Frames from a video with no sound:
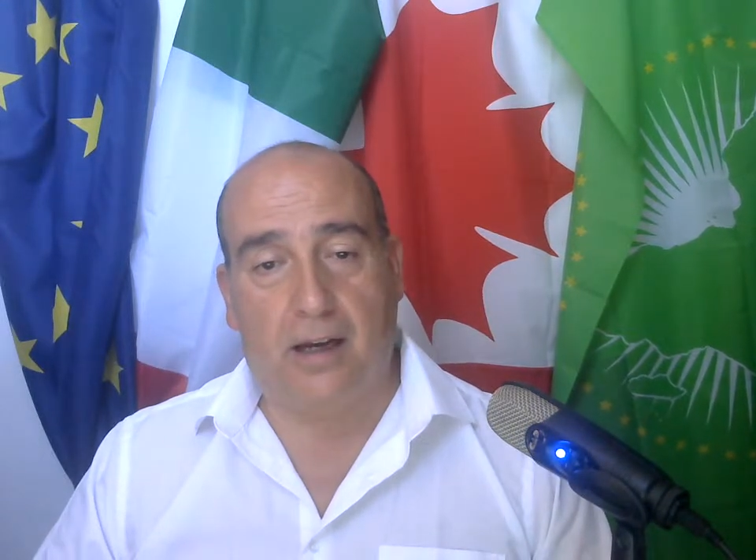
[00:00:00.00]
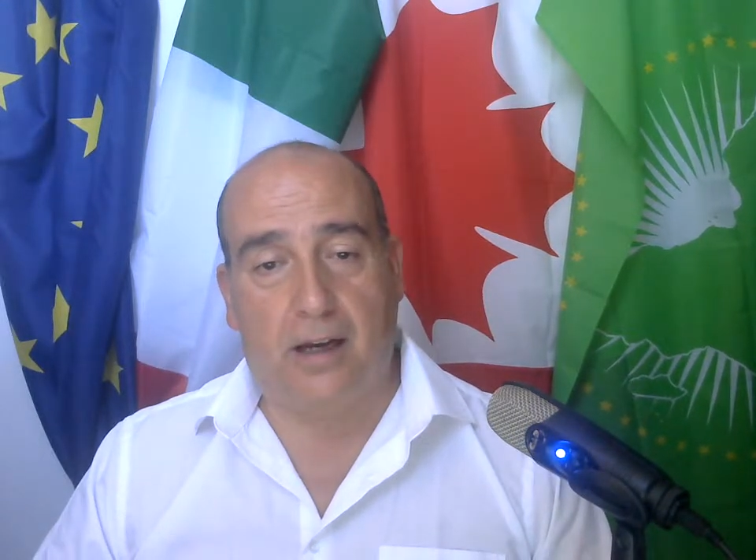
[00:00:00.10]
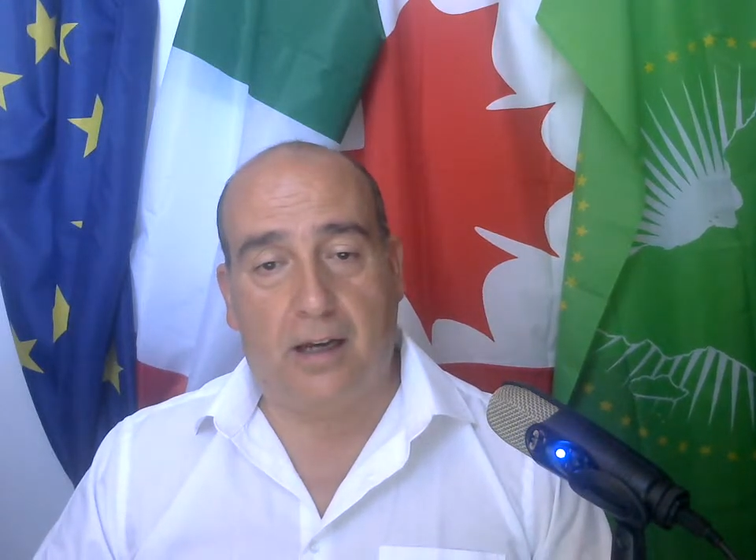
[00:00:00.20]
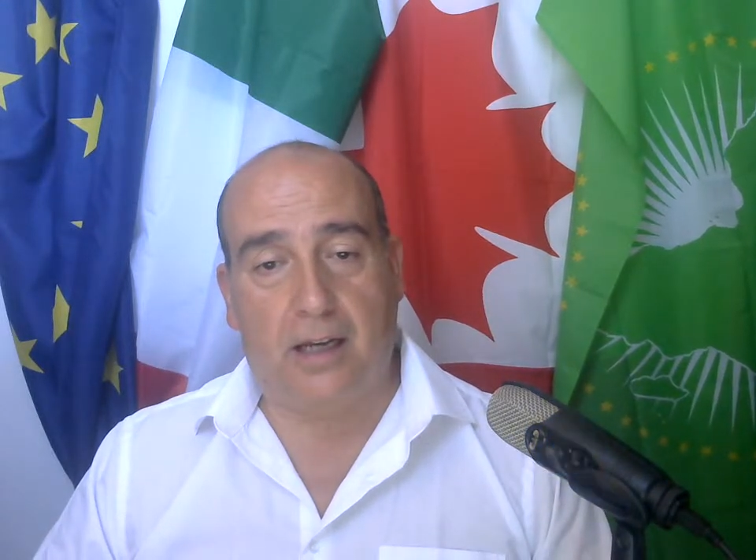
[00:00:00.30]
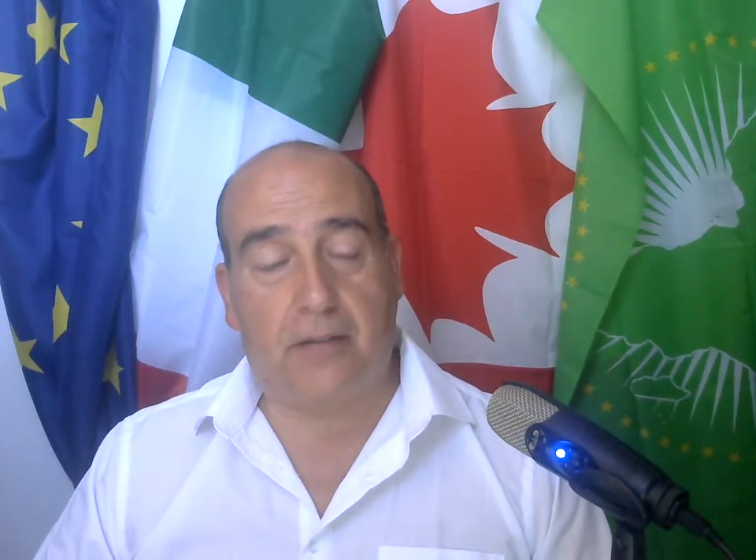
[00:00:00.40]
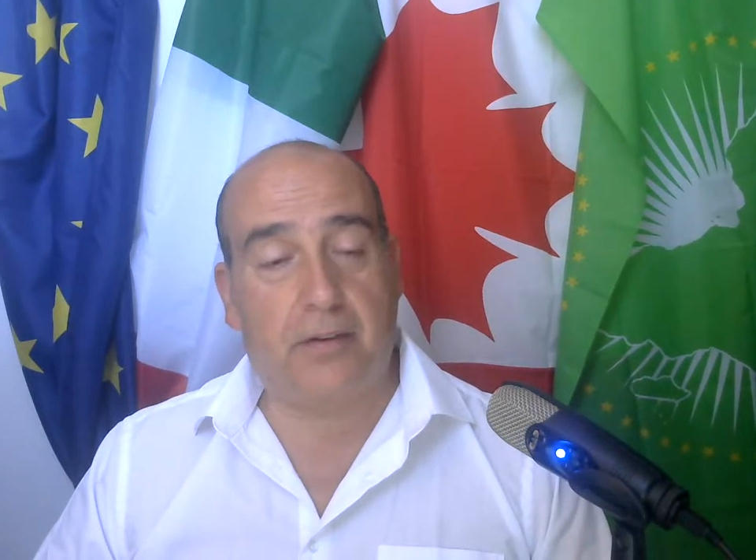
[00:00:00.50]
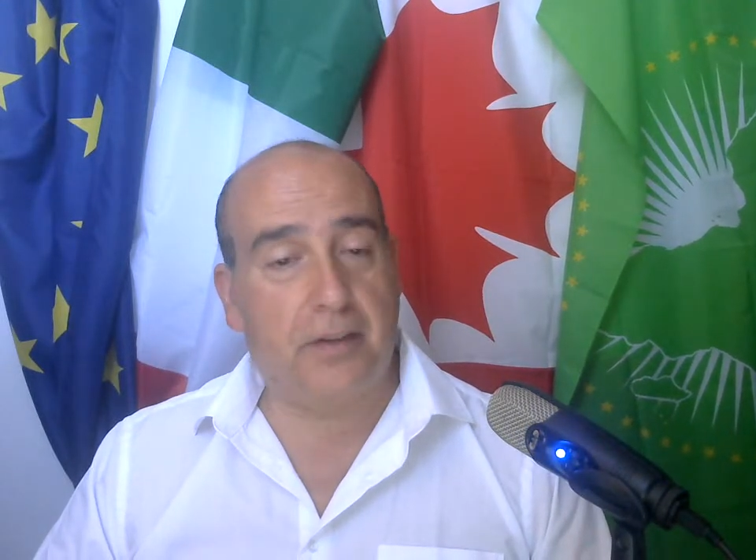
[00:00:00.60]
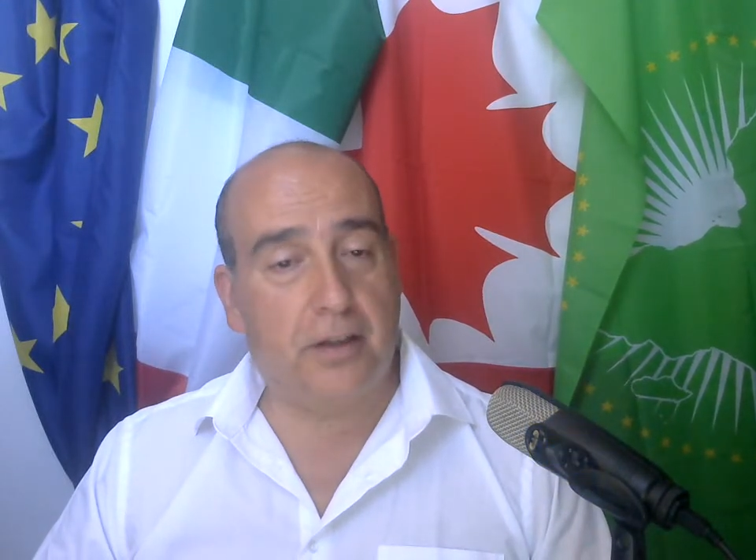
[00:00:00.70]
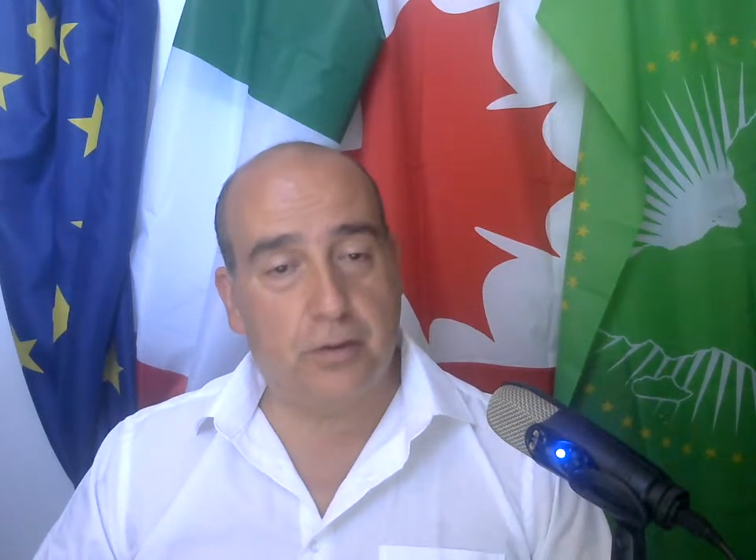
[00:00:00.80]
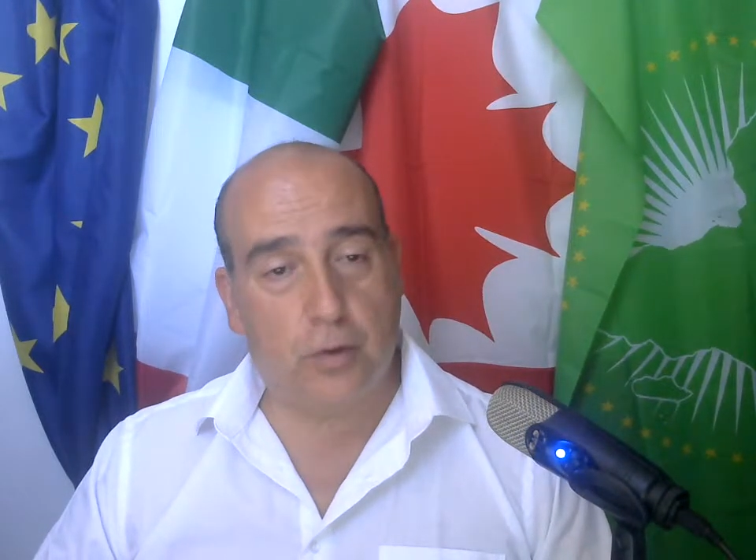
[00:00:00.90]

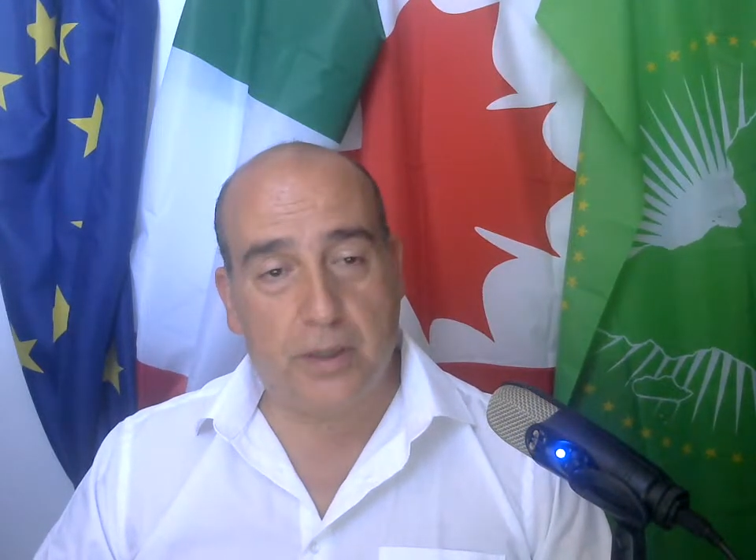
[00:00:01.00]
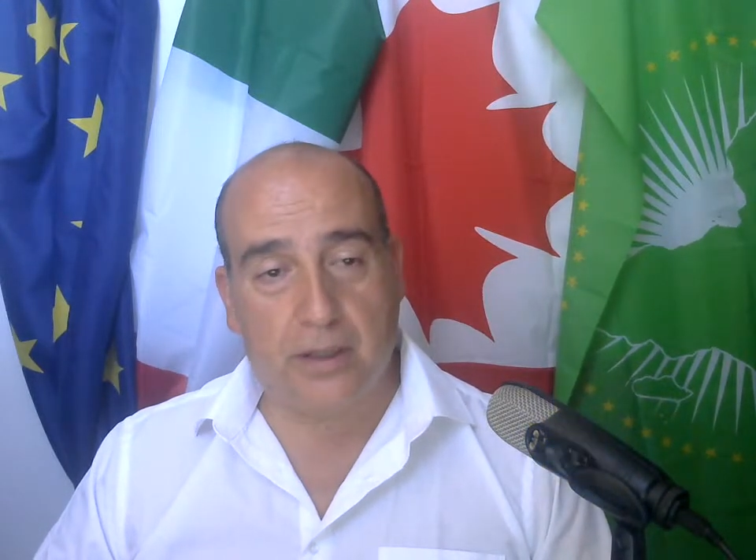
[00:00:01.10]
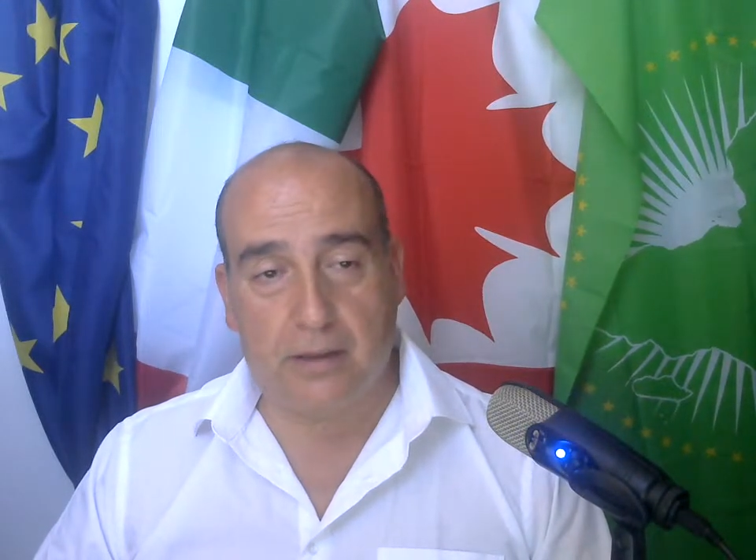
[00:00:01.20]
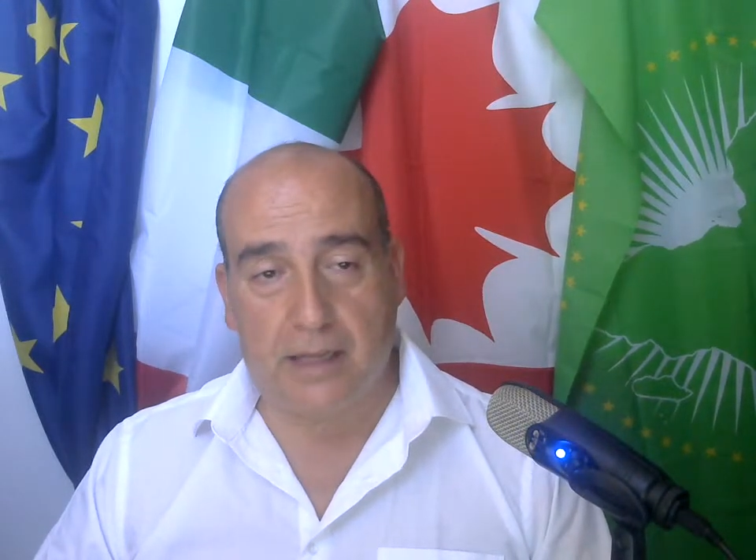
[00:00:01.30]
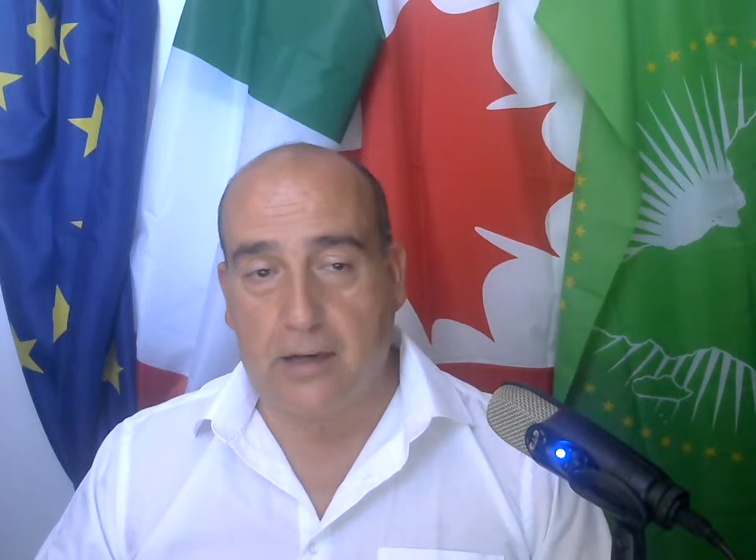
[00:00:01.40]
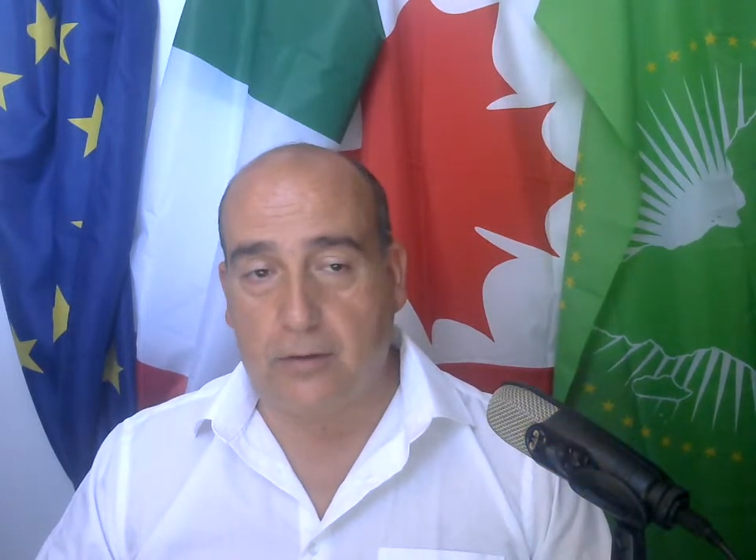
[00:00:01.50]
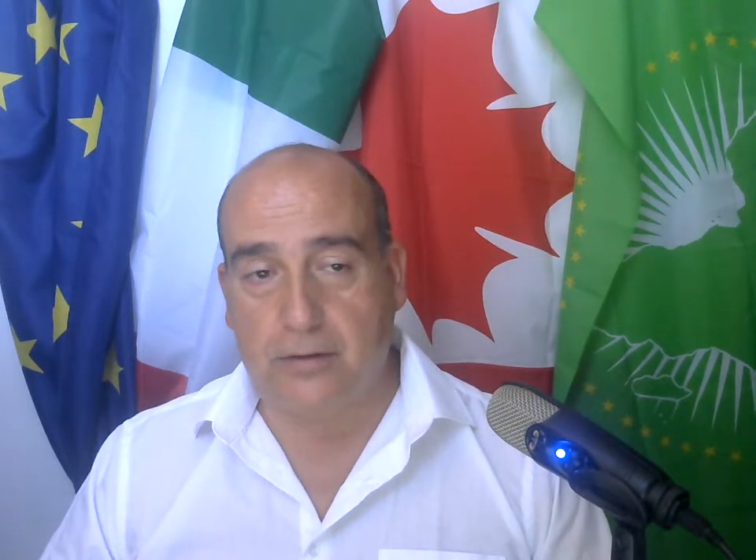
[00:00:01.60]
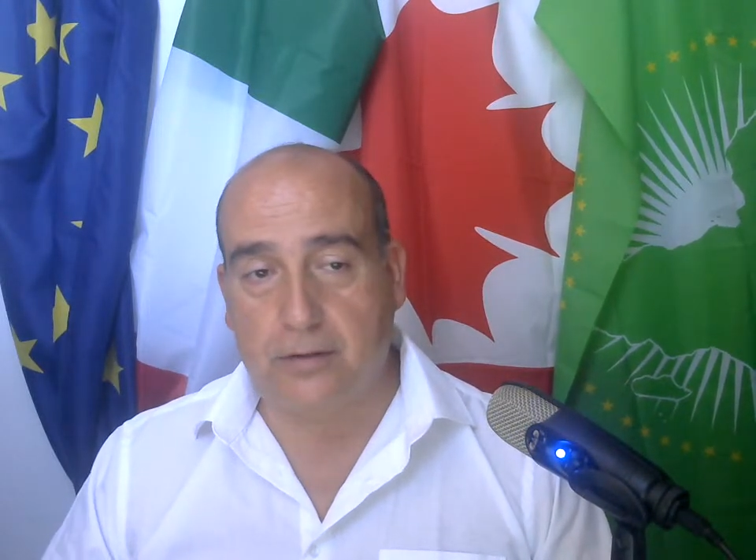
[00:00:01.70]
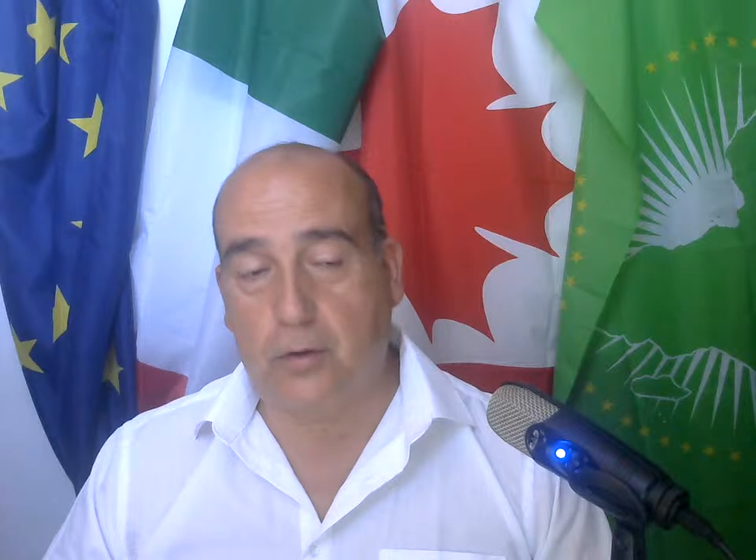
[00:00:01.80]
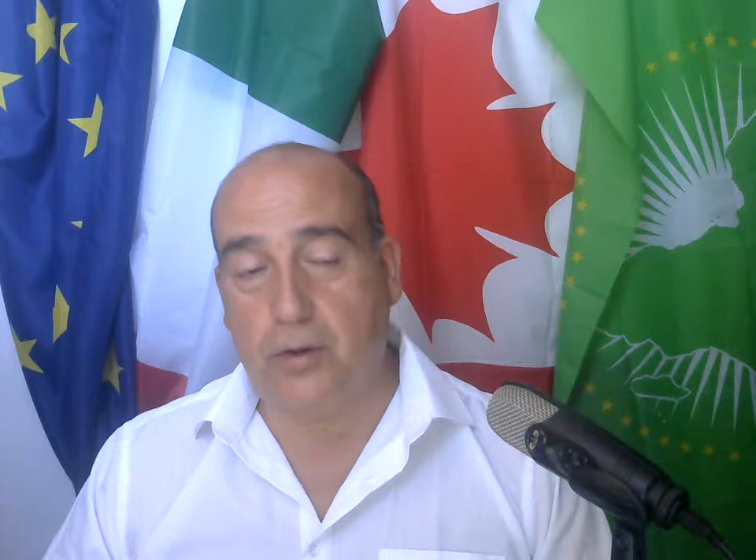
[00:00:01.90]
everything is going cloud.